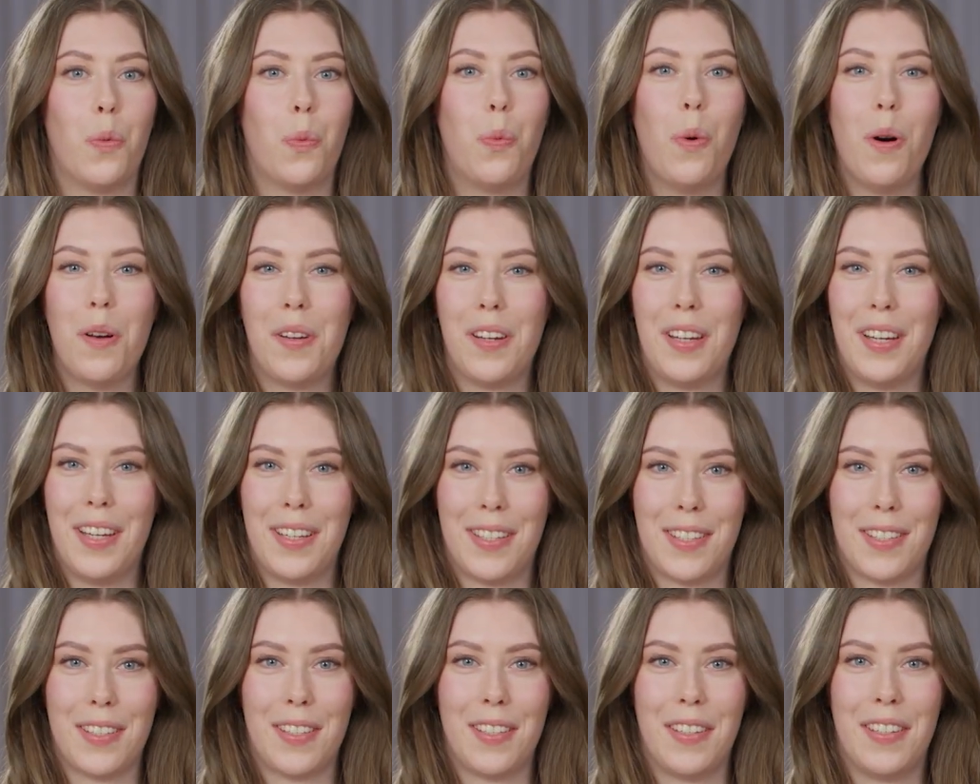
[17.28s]
What
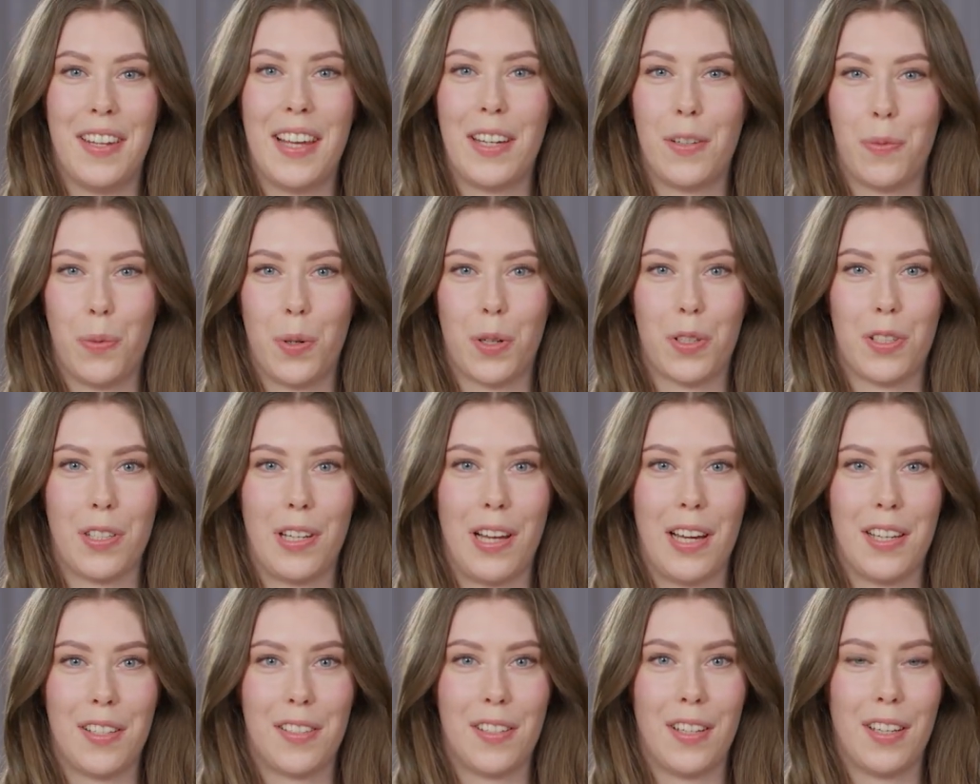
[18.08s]
is network
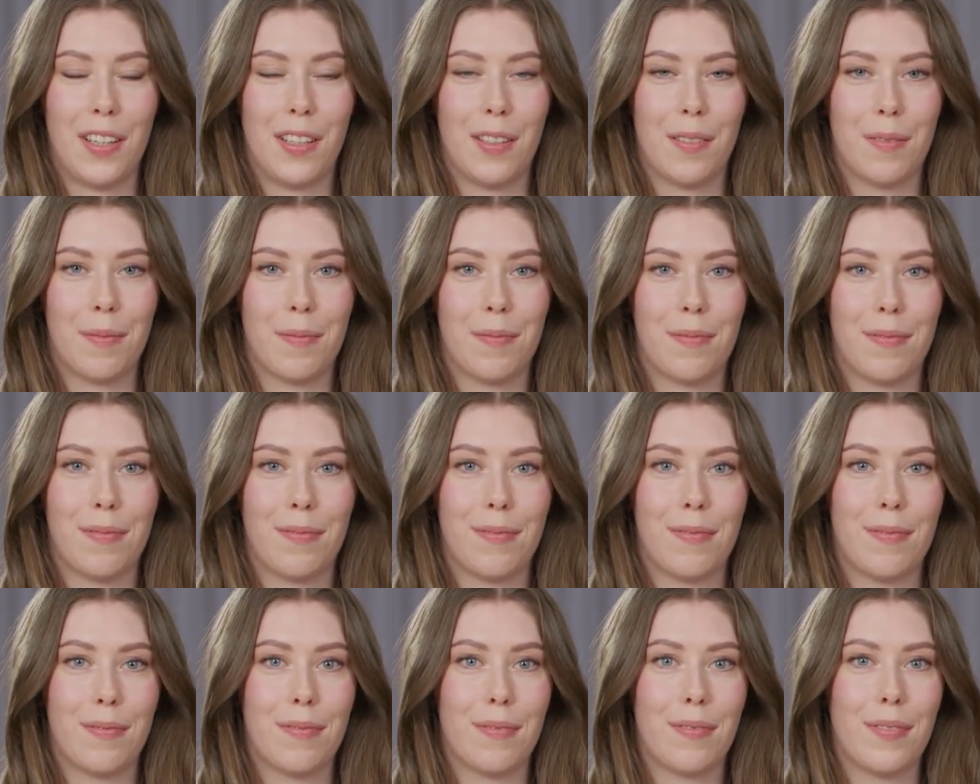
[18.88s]
slicing?
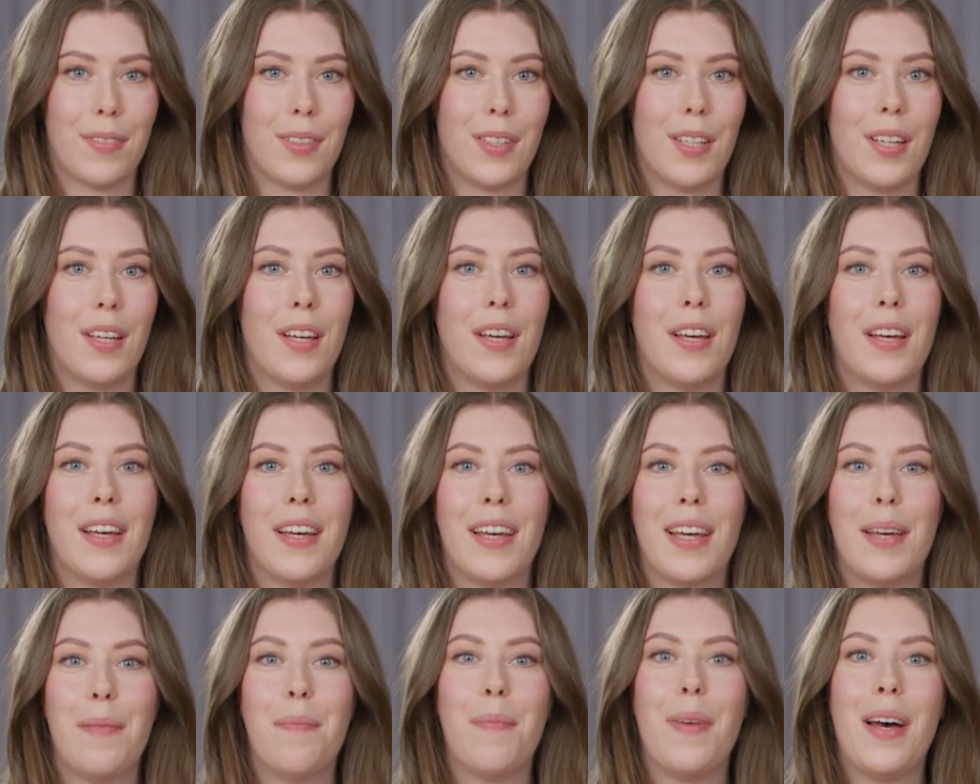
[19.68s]

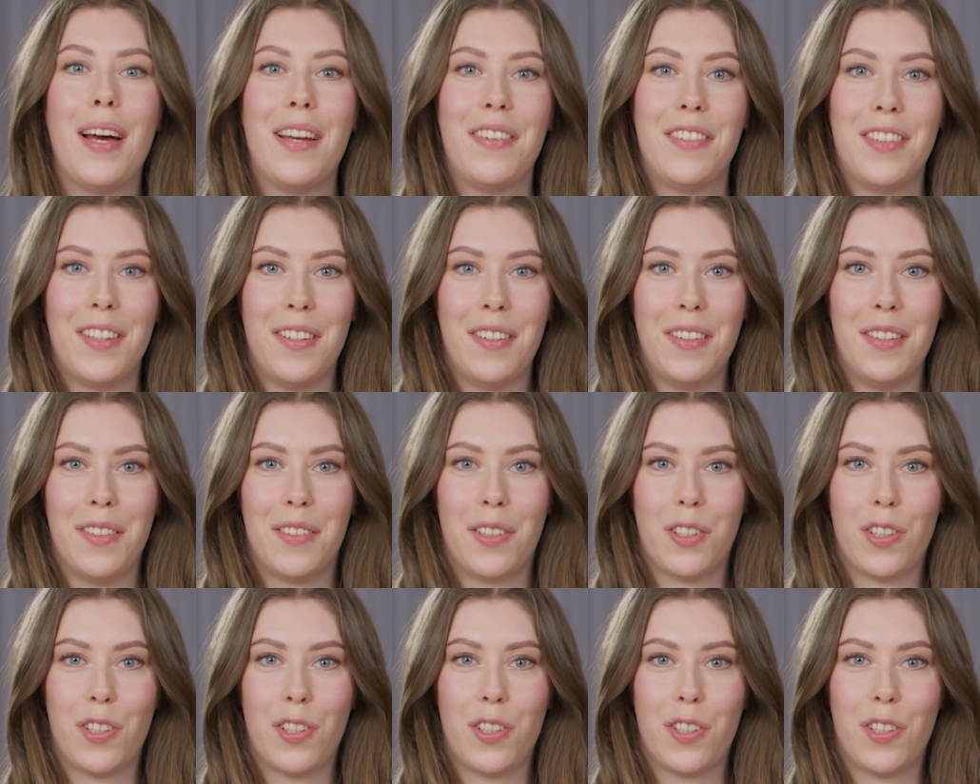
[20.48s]
Imagine